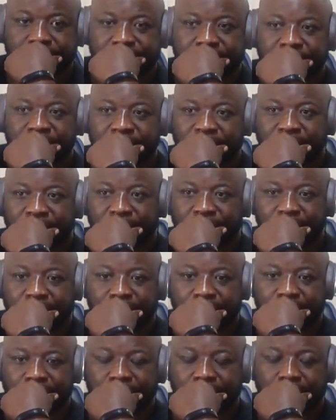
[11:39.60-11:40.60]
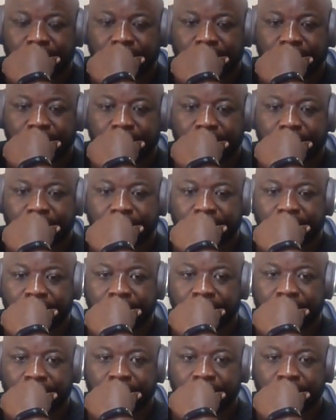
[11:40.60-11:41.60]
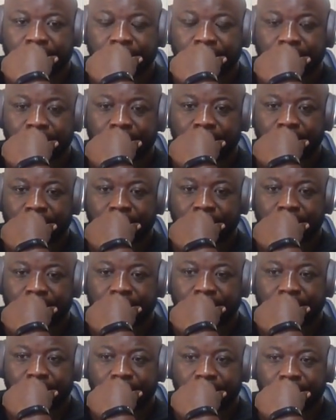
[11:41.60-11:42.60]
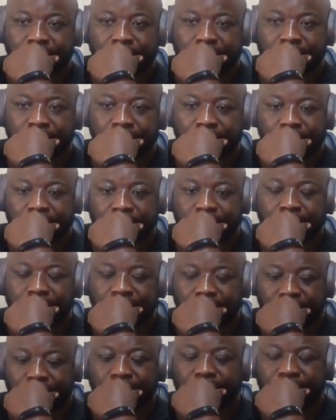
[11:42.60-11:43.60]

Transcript: [no speech]